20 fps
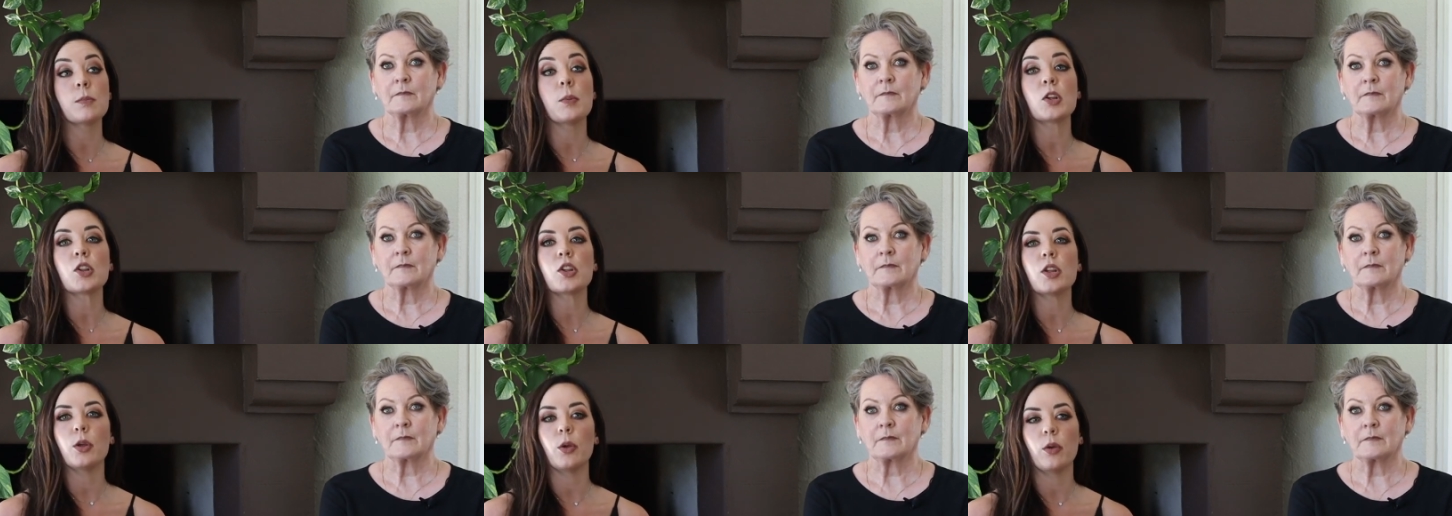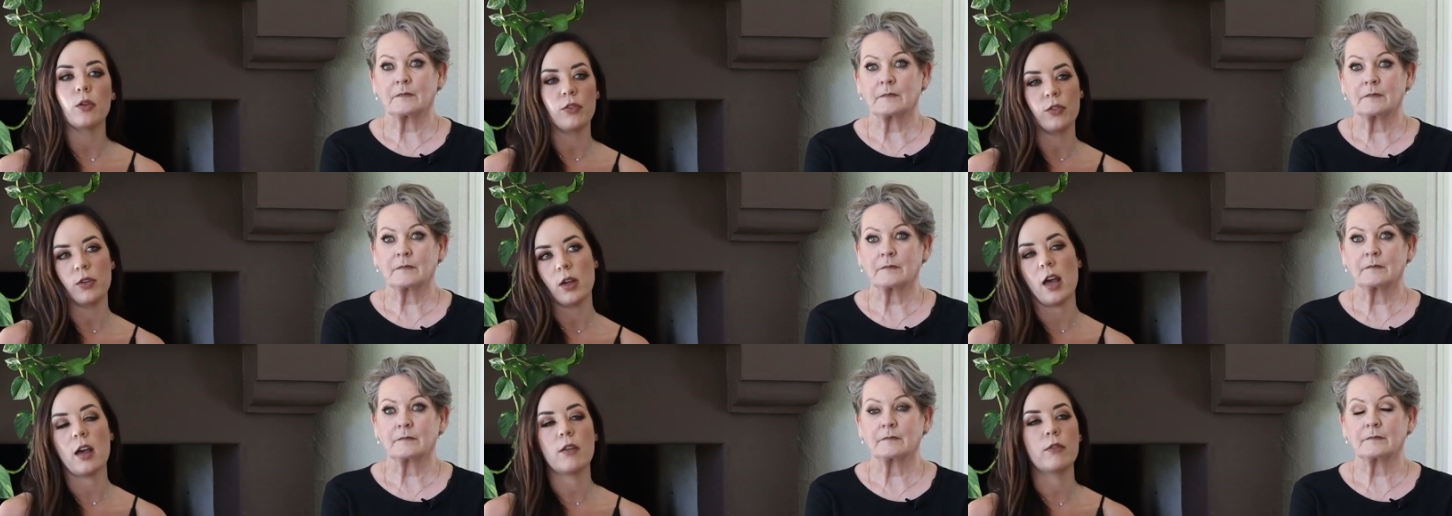Speaker 1: especially
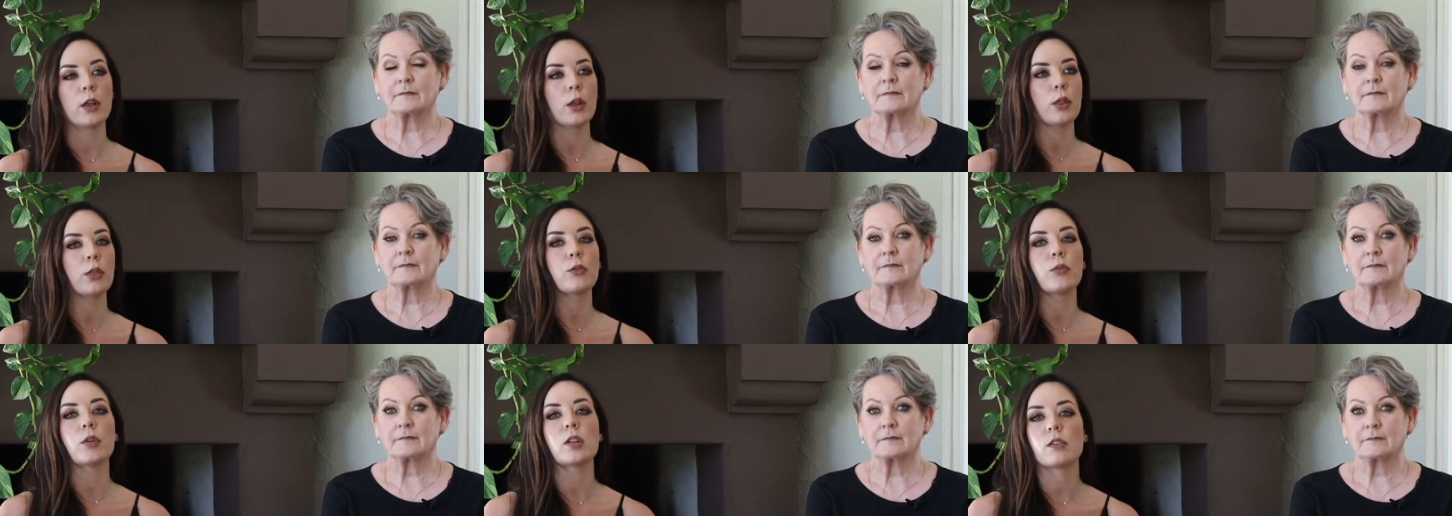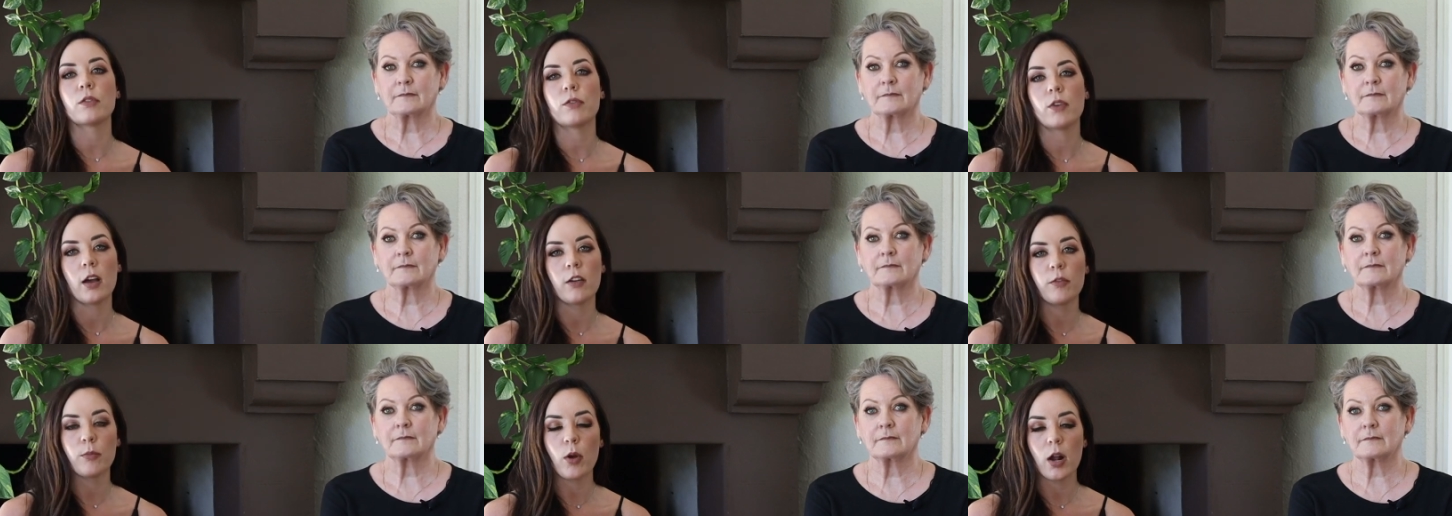if you're having three
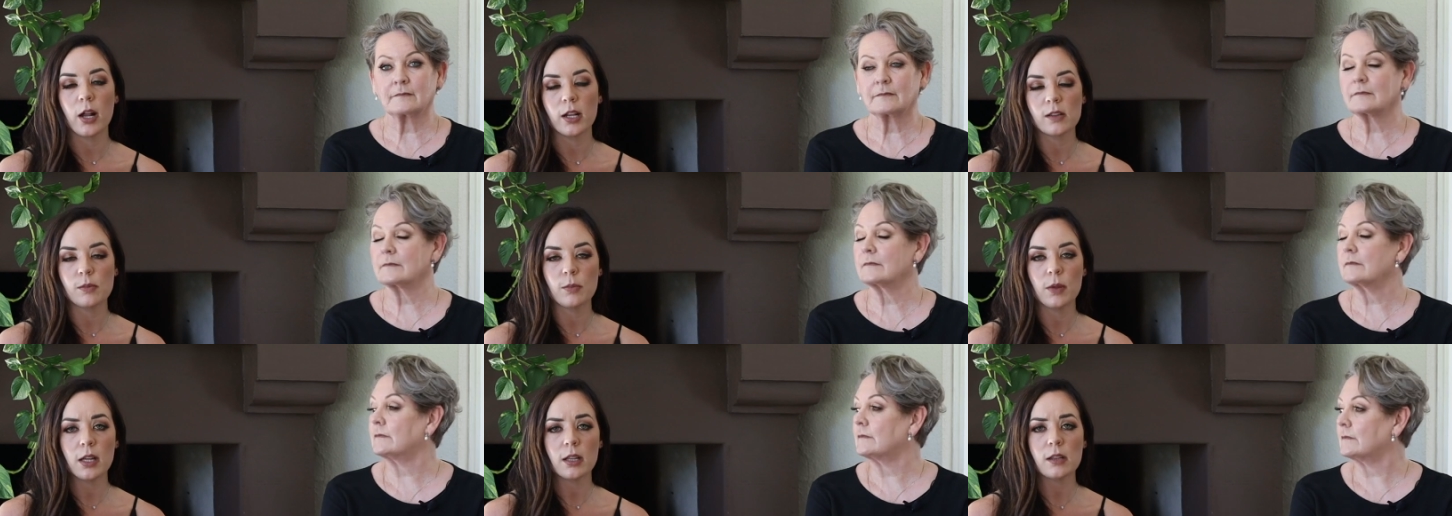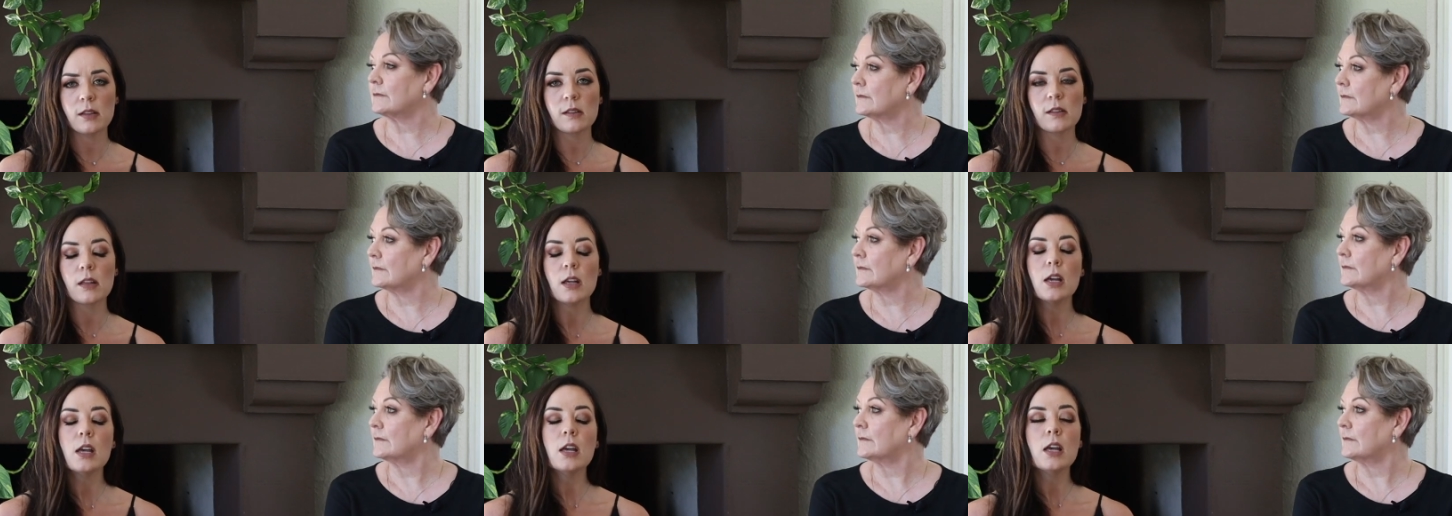to five
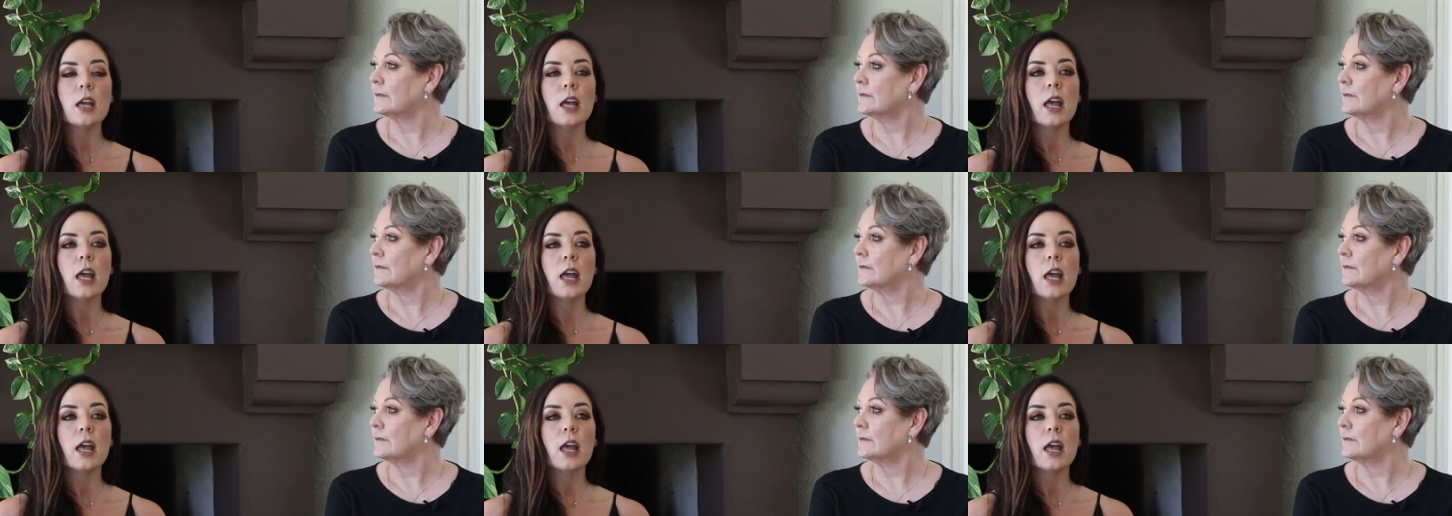bridesmaids.